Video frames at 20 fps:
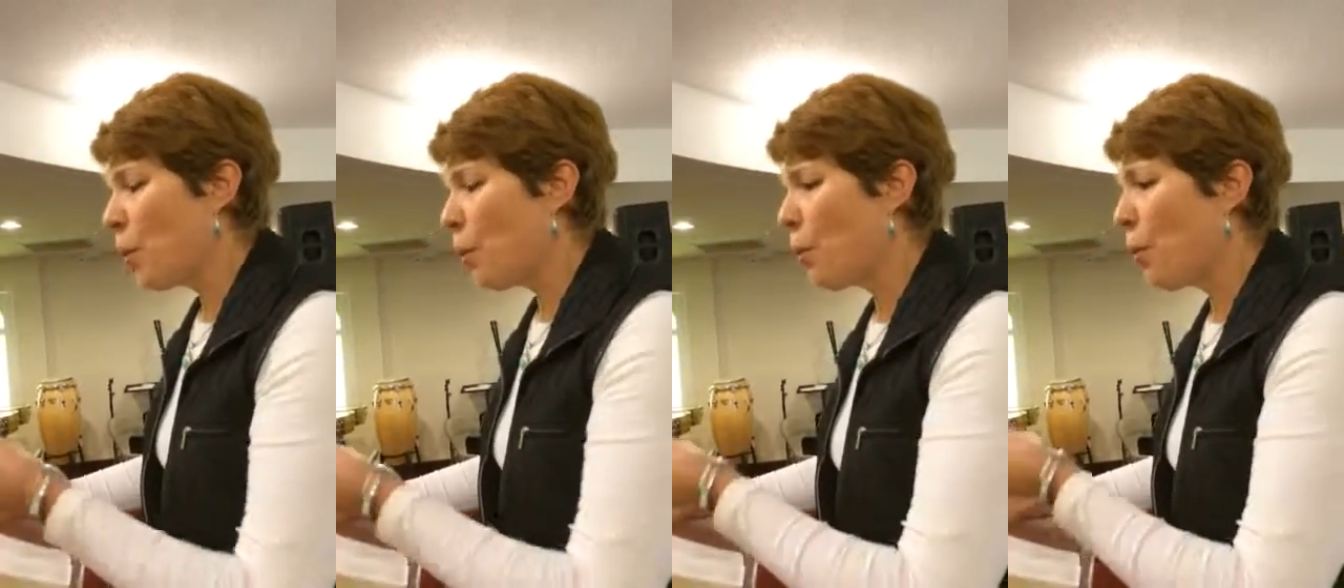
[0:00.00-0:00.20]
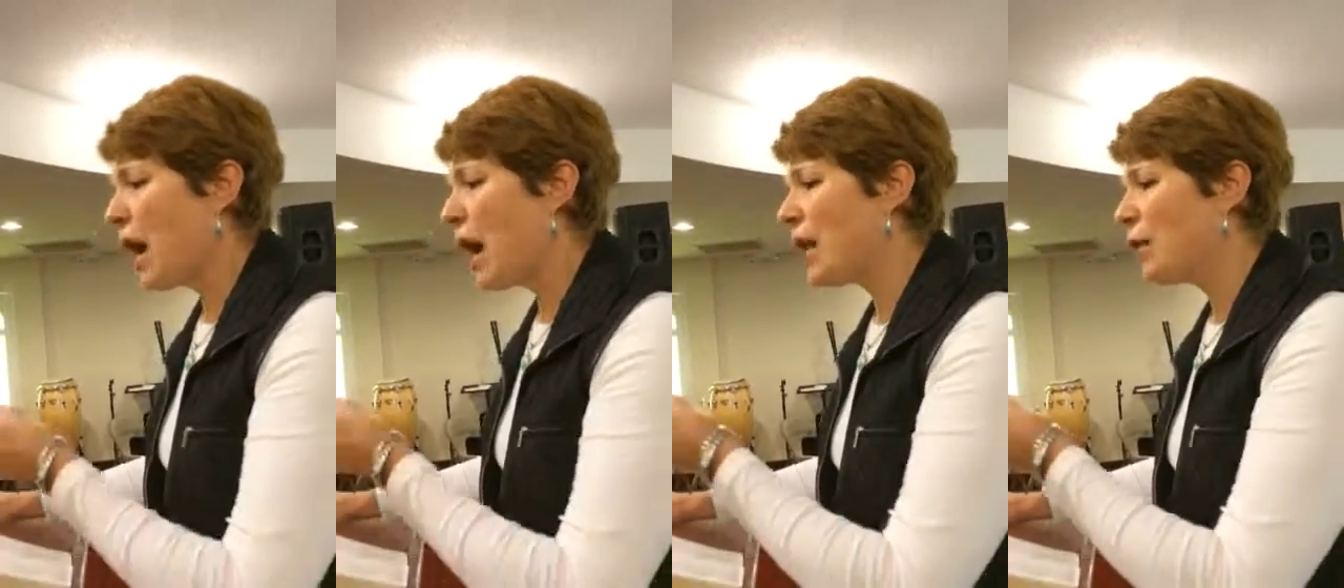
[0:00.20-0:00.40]

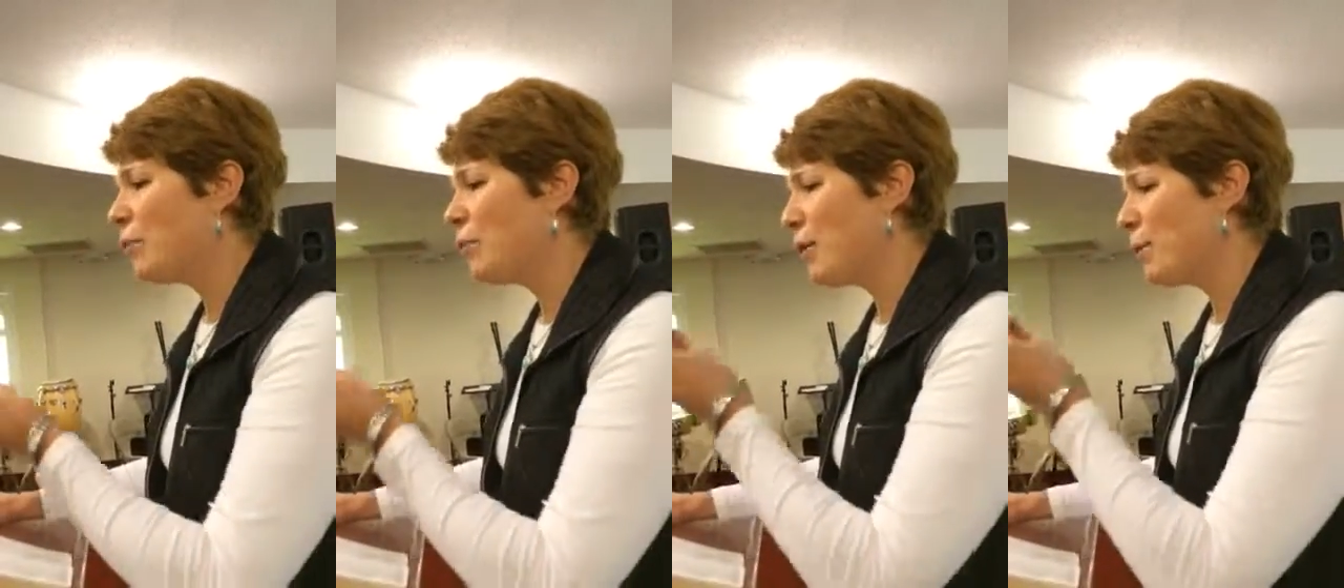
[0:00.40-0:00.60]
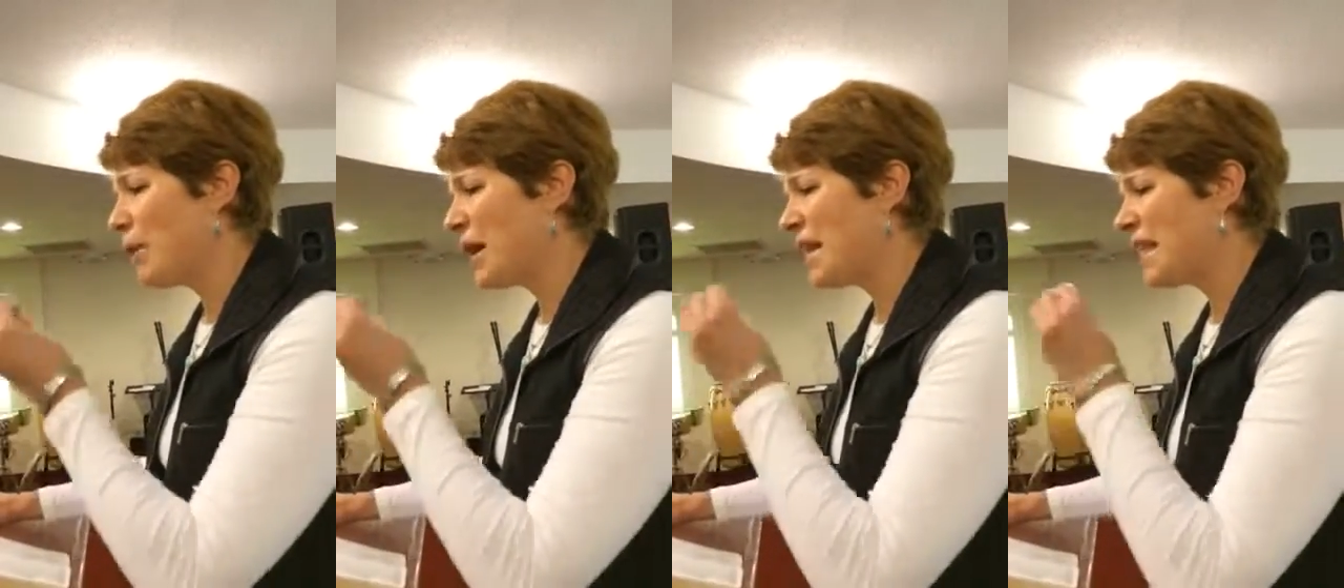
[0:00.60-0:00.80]
while
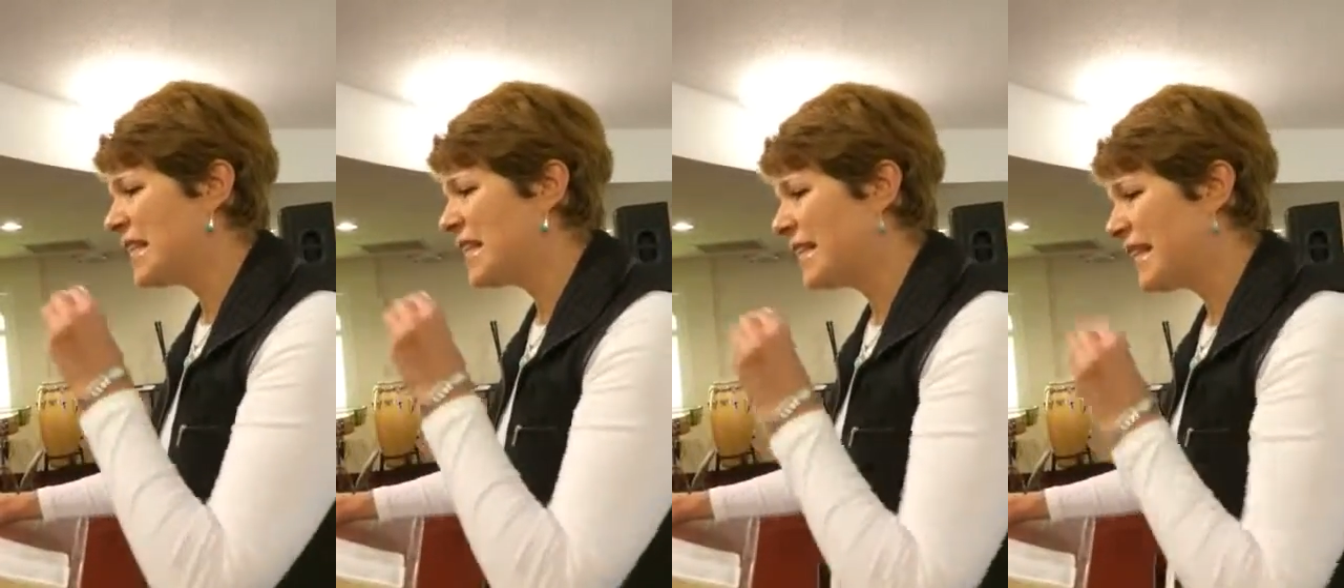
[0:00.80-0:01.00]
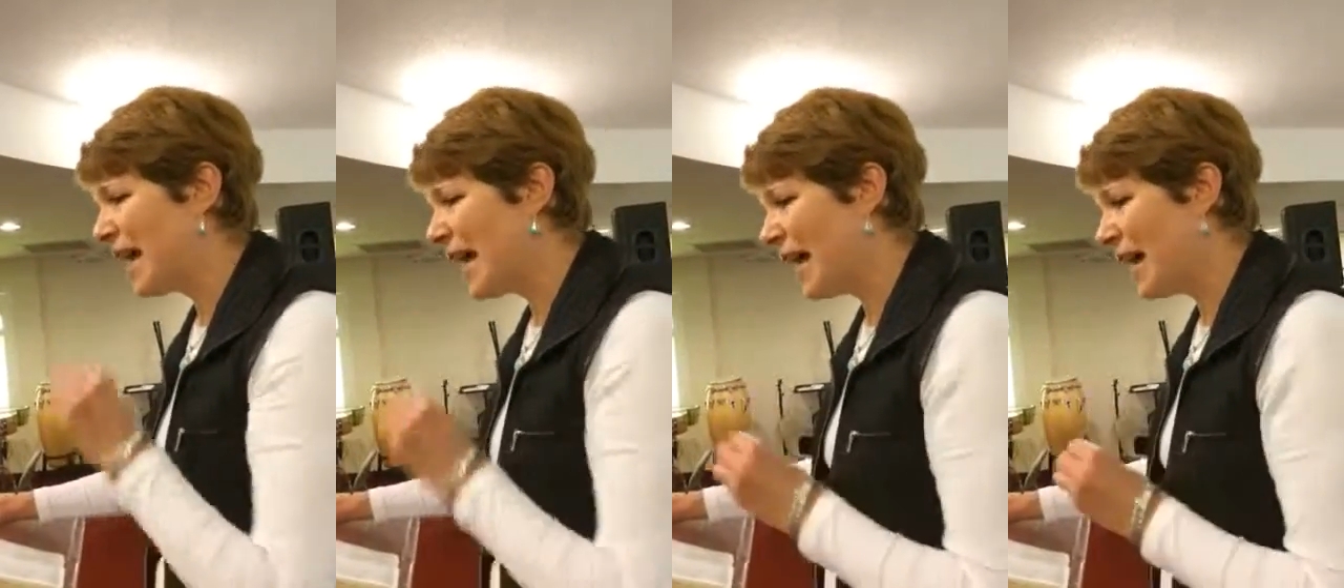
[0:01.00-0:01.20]
we were
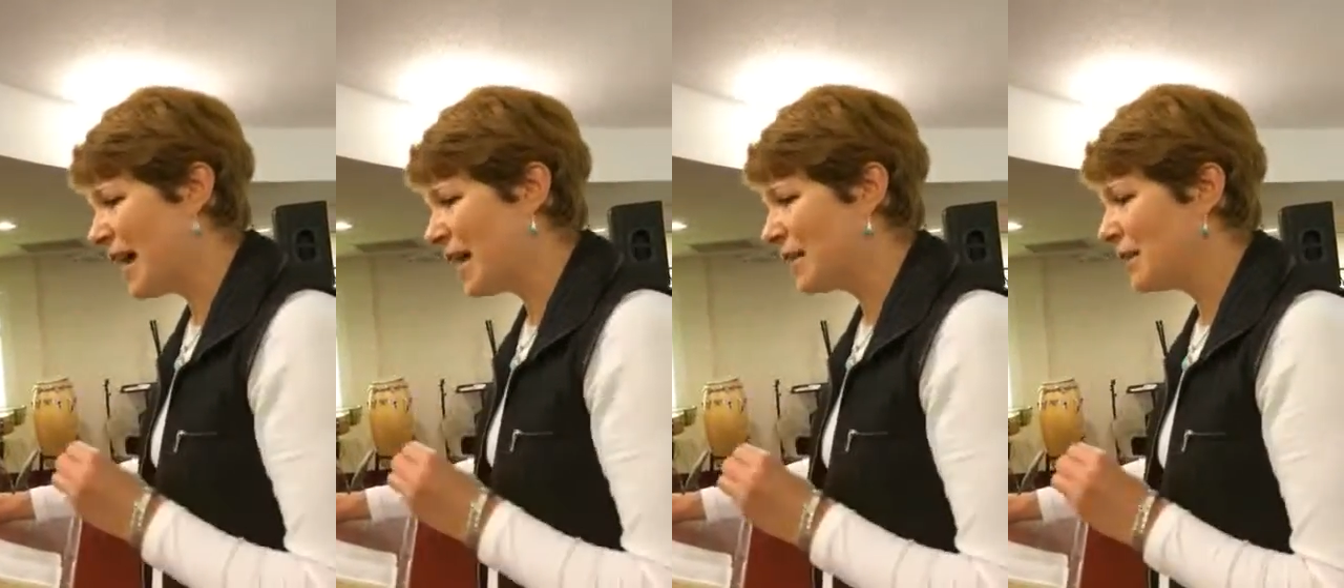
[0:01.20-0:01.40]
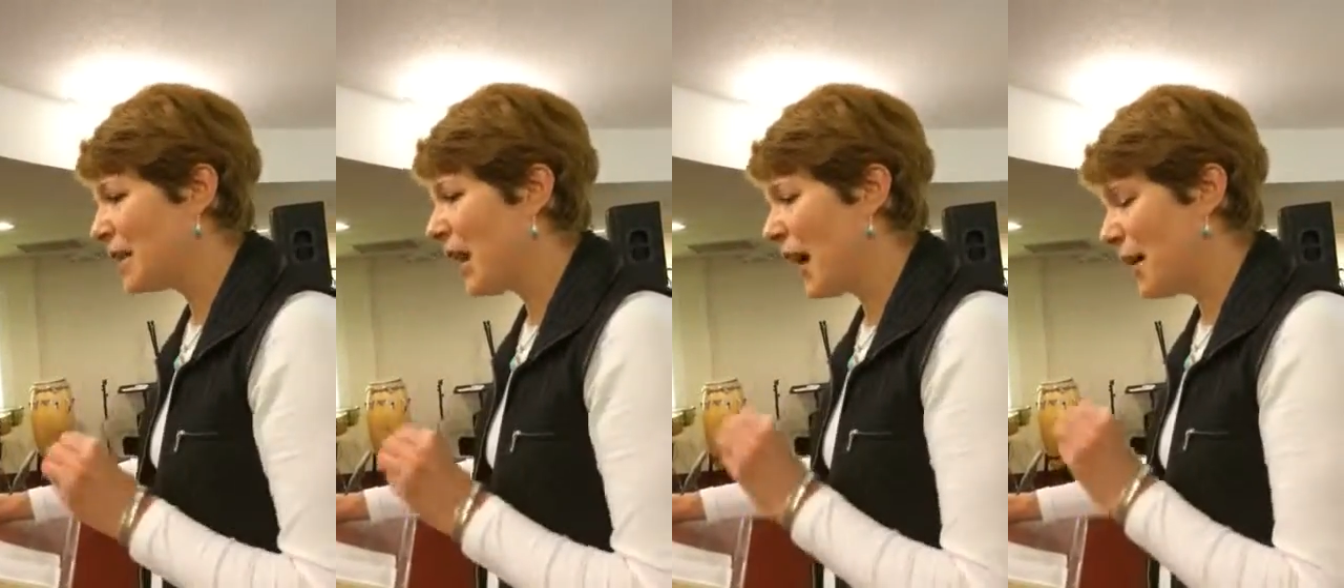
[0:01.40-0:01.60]

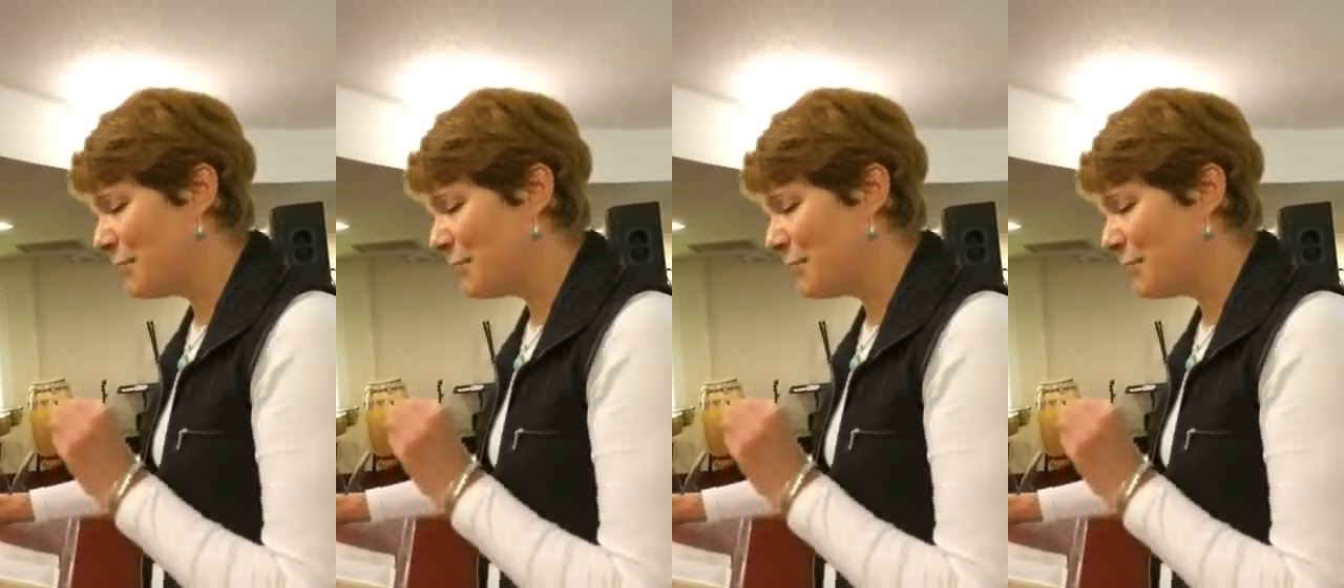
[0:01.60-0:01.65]
dead,